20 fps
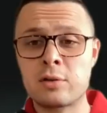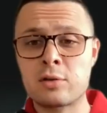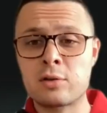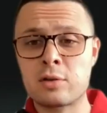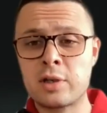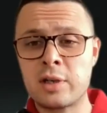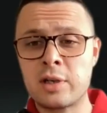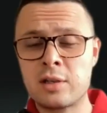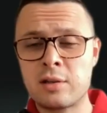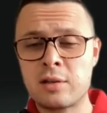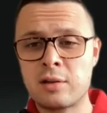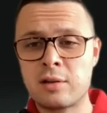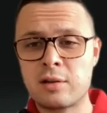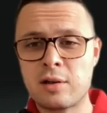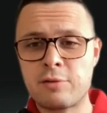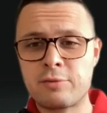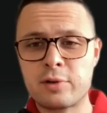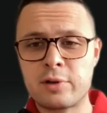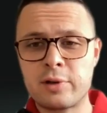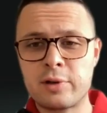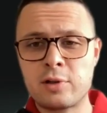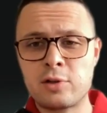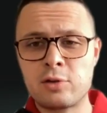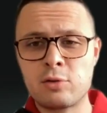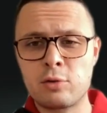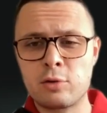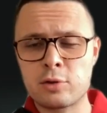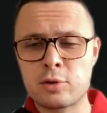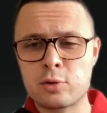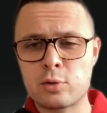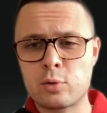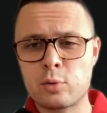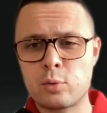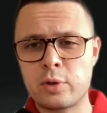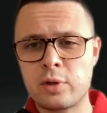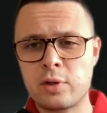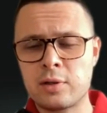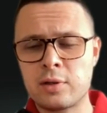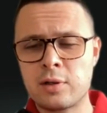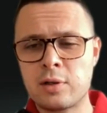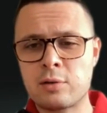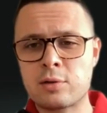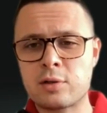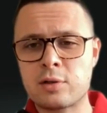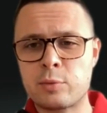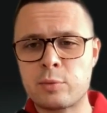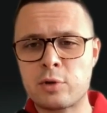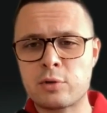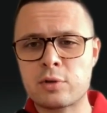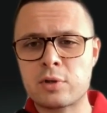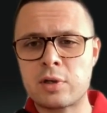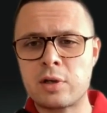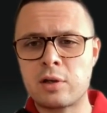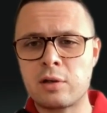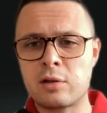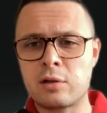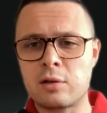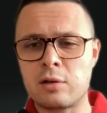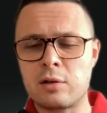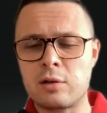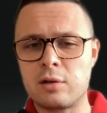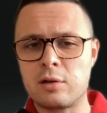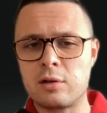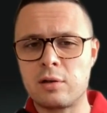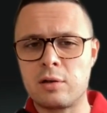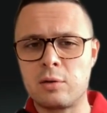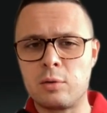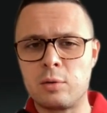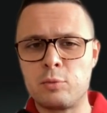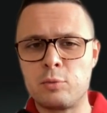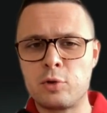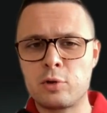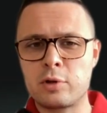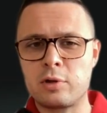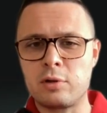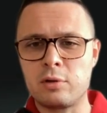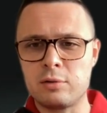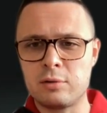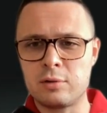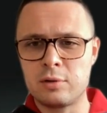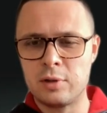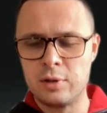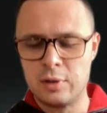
to say that after IDO also we'll announce about staking model